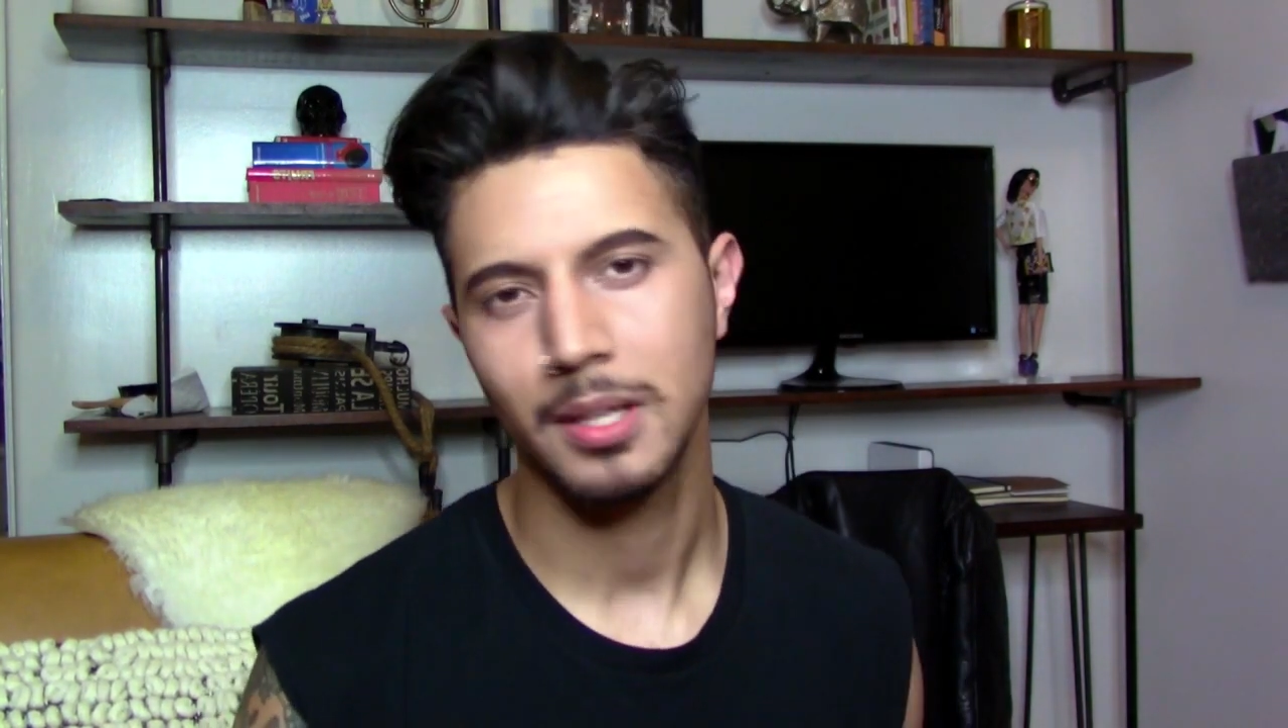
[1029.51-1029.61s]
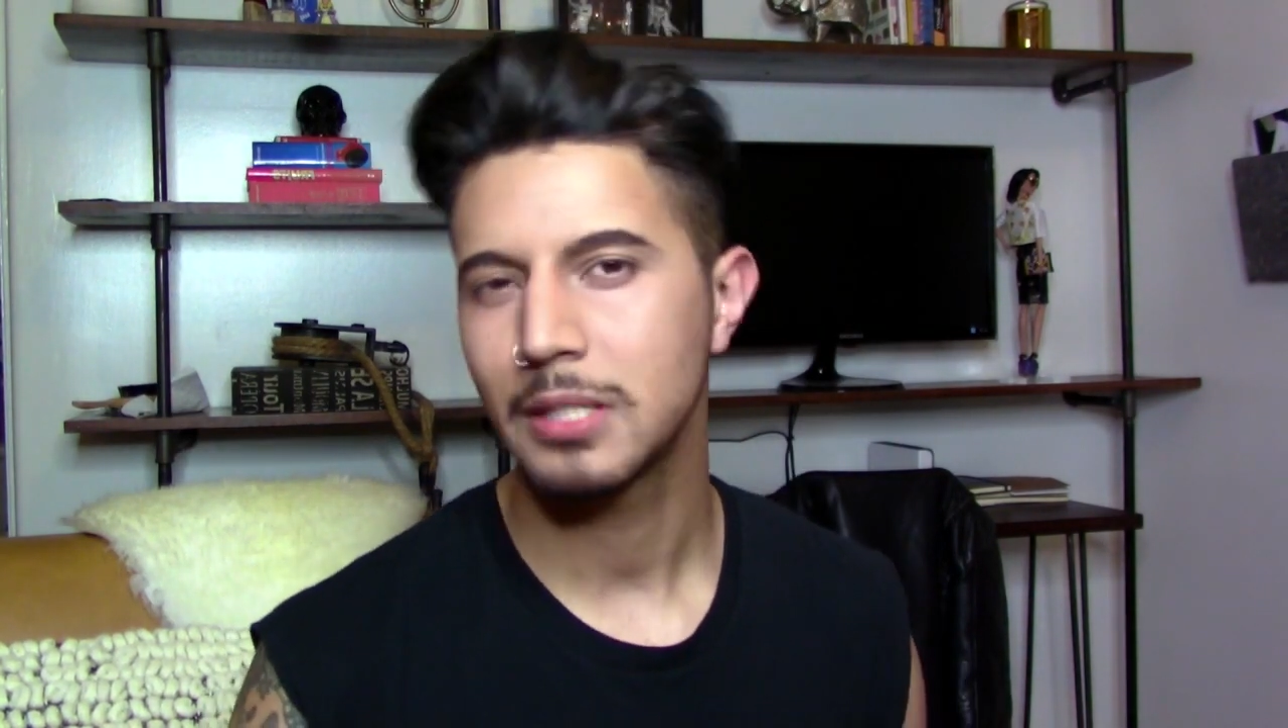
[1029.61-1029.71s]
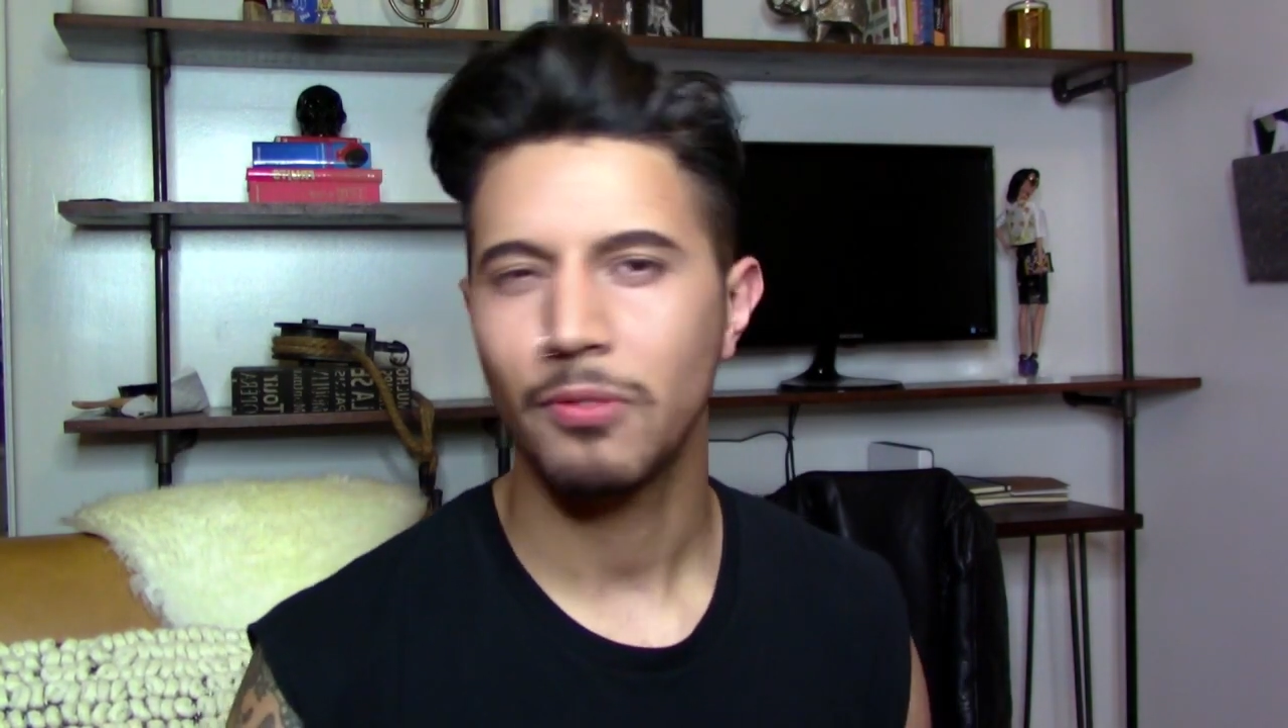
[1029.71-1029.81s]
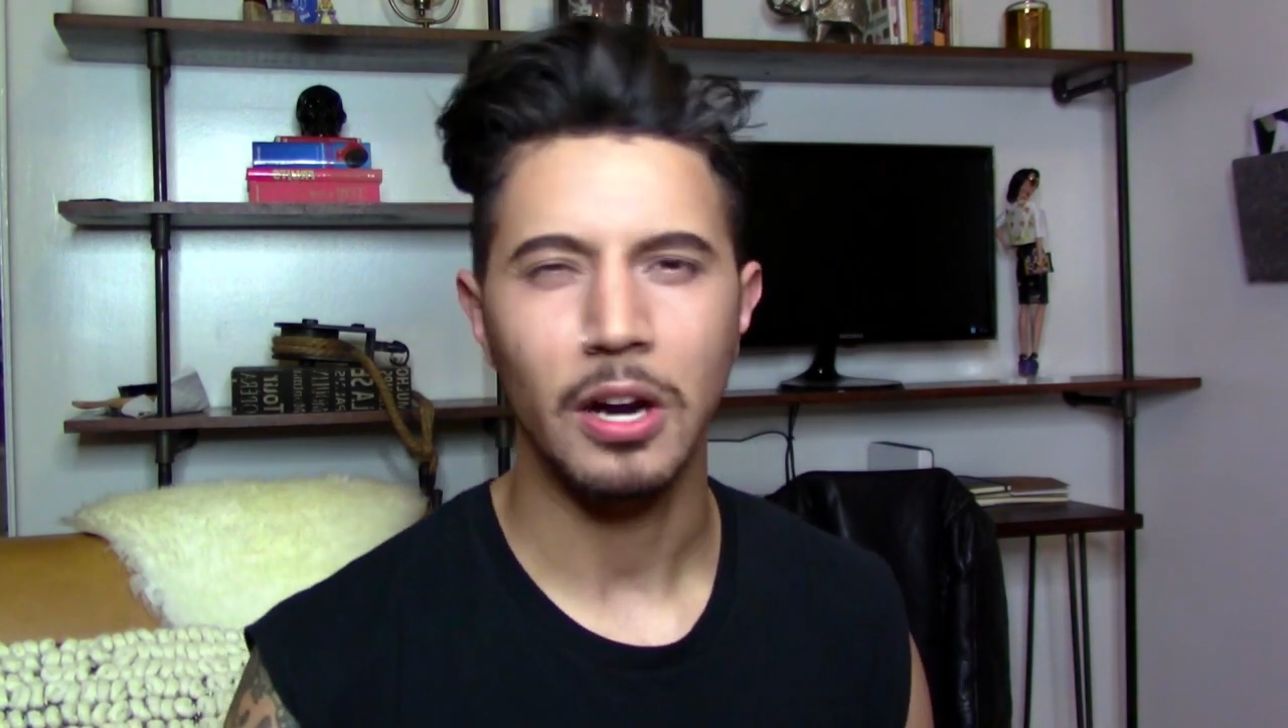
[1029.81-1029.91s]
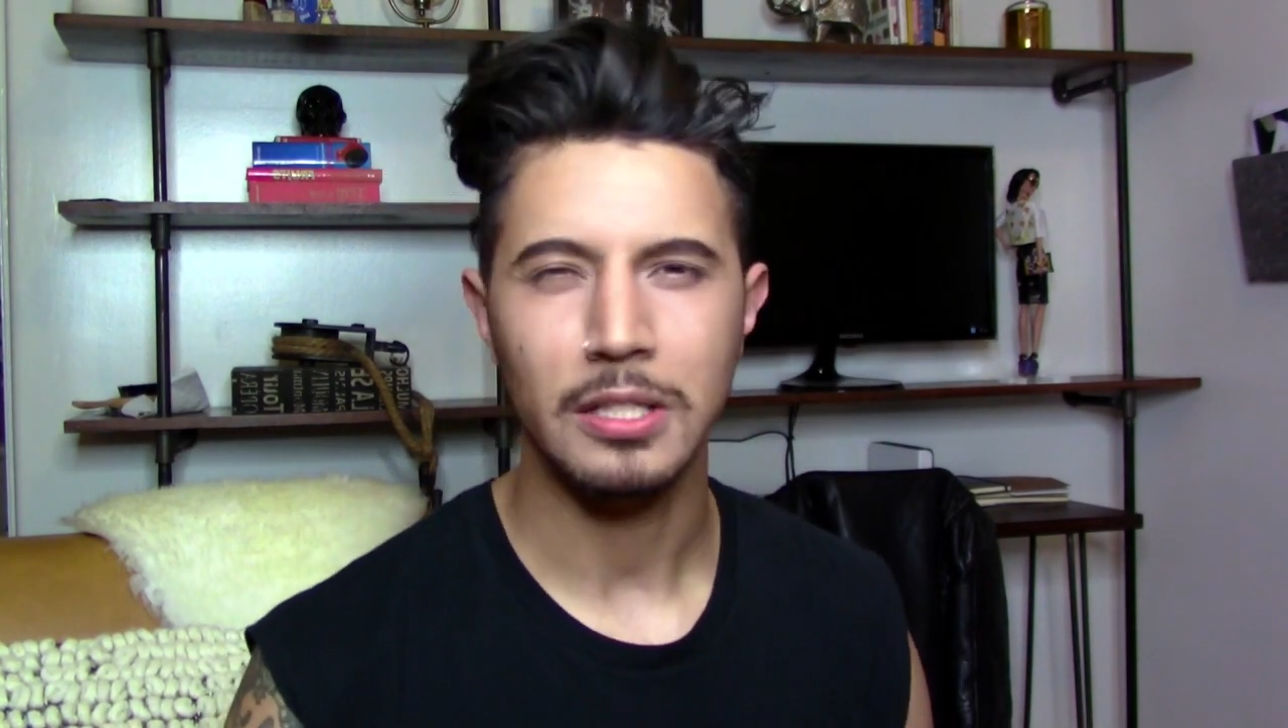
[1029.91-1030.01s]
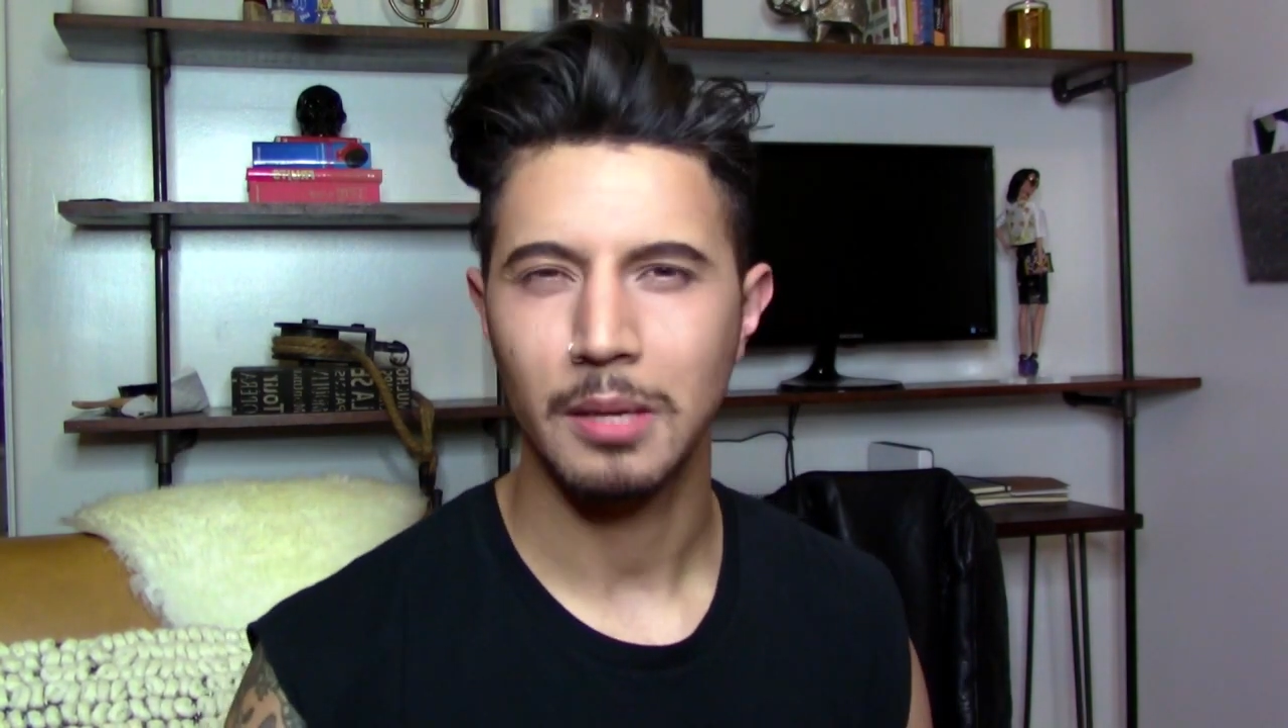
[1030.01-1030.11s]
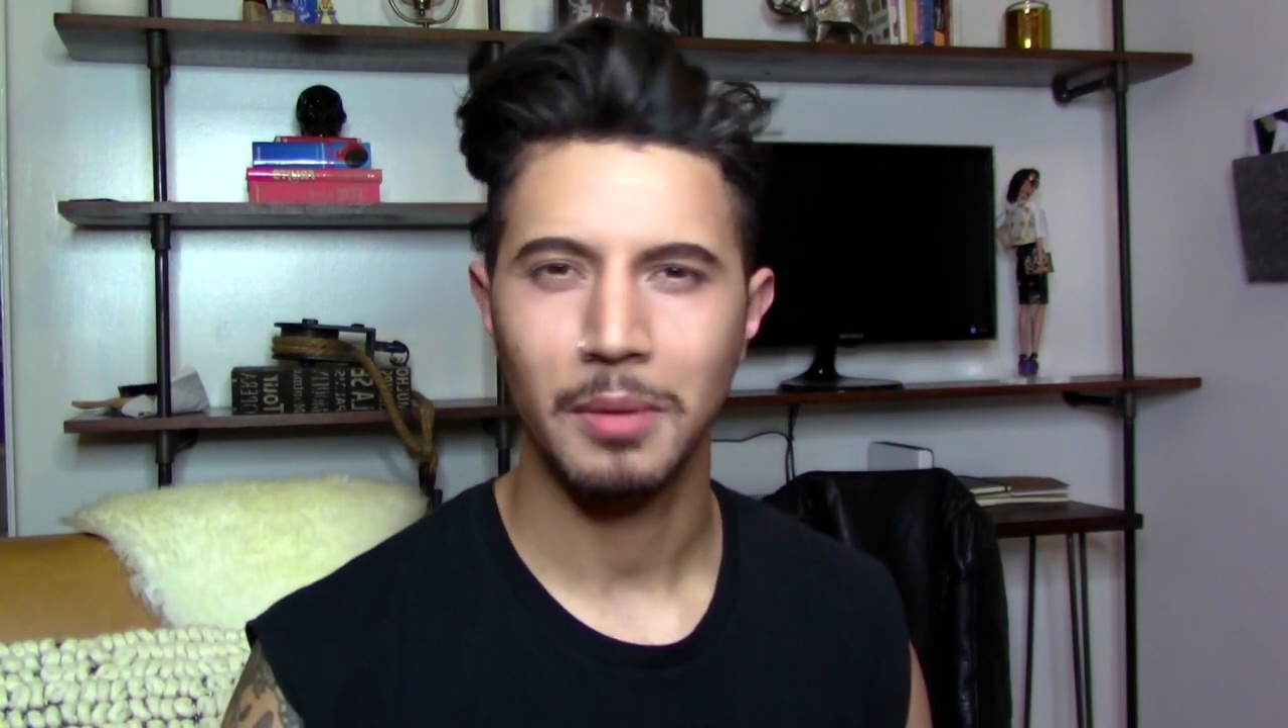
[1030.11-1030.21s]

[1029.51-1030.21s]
as far as